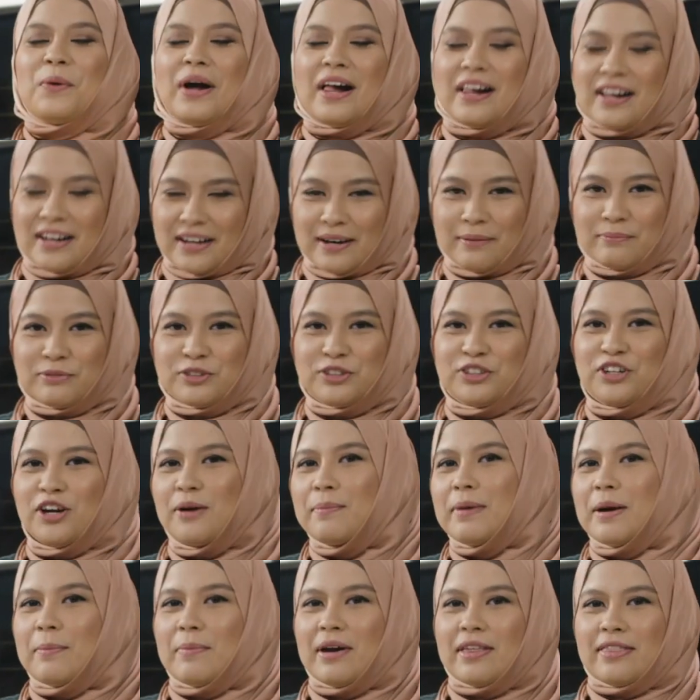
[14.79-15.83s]
Welcome to
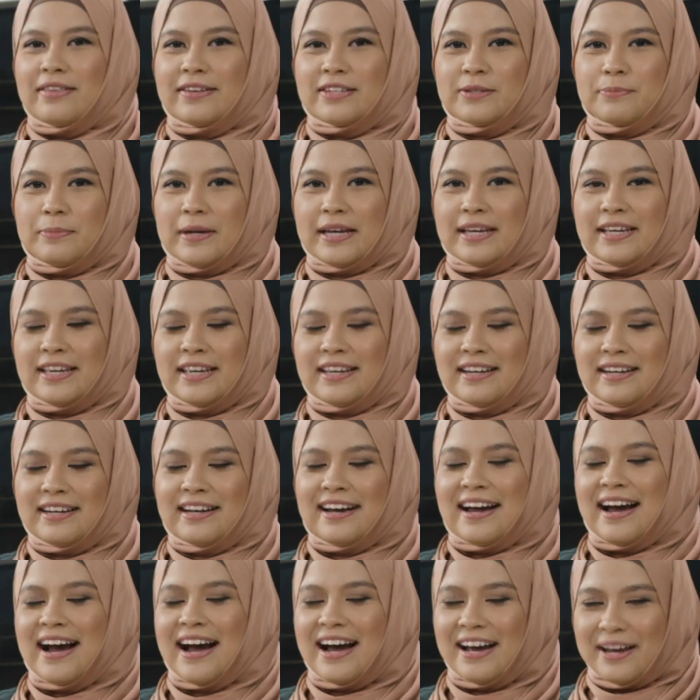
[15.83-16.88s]
Not My Mother's Baking.
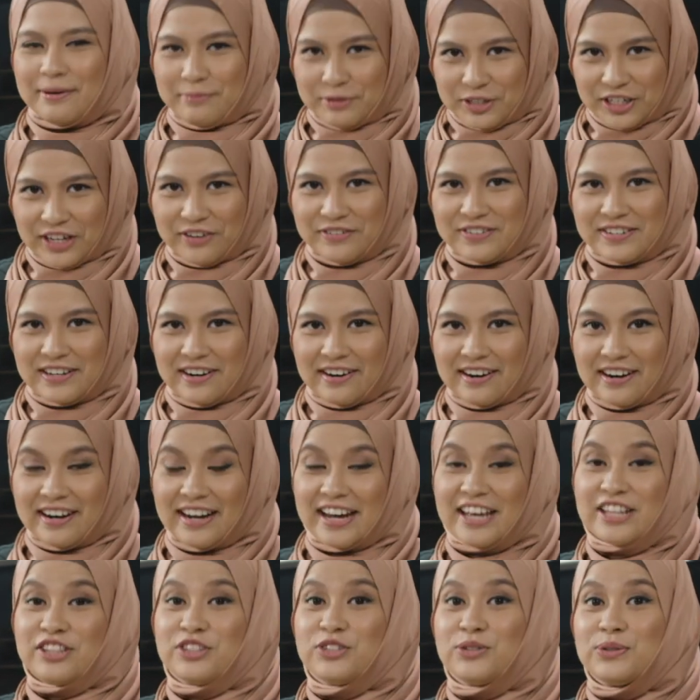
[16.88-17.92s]
I am Chef Sarah
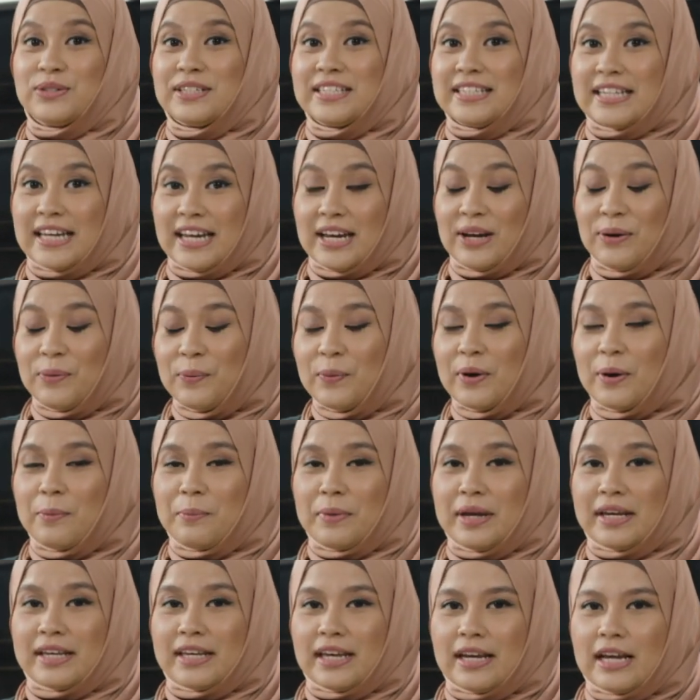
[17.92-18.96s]
and today we're
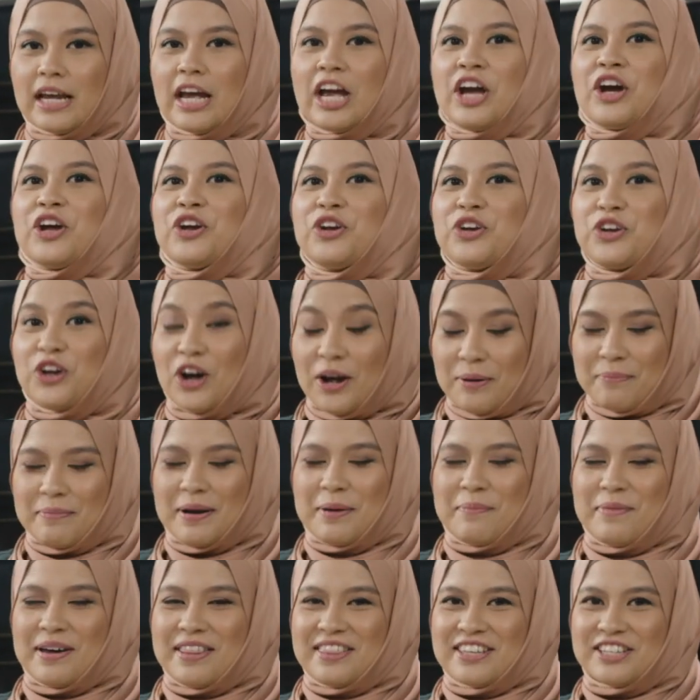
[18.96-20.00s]
making Not
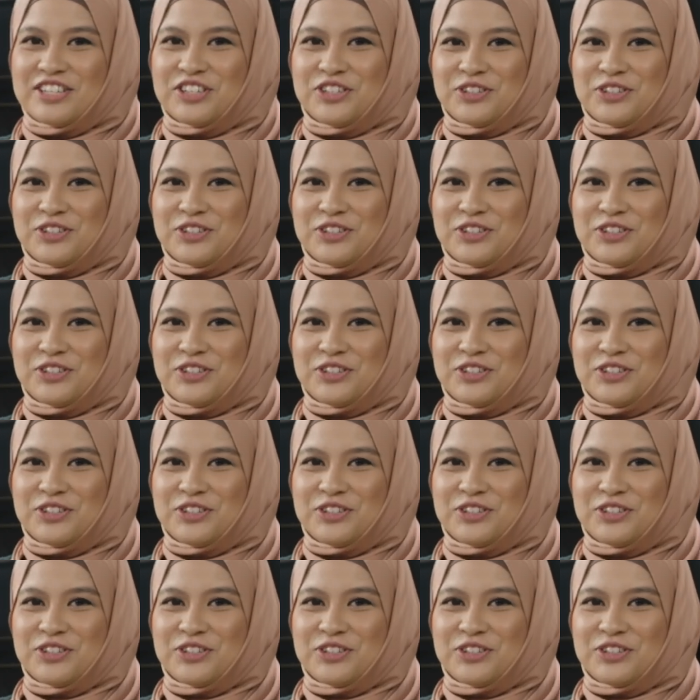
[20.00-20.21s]
My Mother's